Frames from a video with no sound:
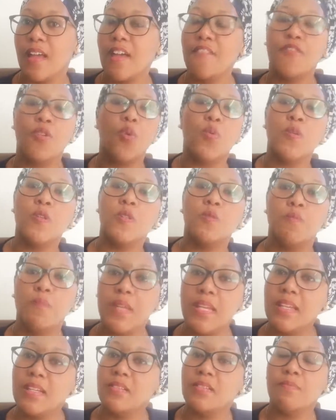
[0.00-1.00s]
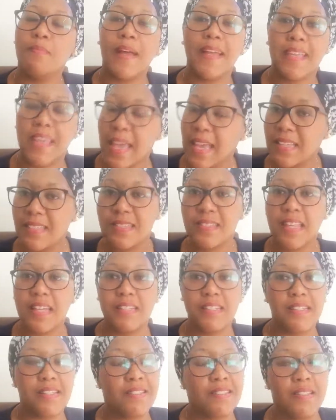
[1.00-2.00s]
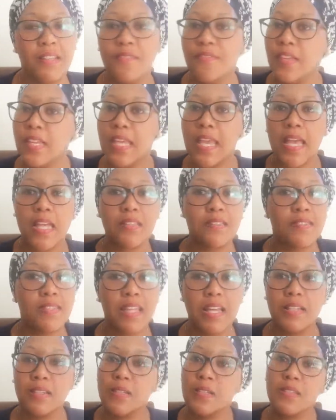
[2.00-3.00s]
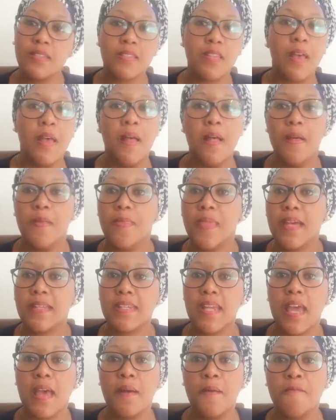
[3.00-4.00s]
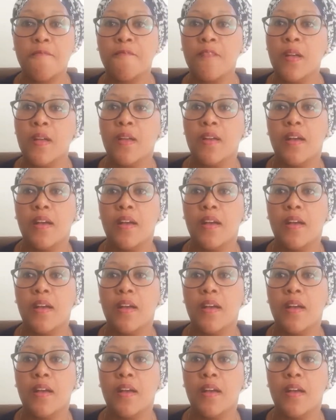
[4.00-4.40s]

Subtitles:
have always been my case studies, living case studies that have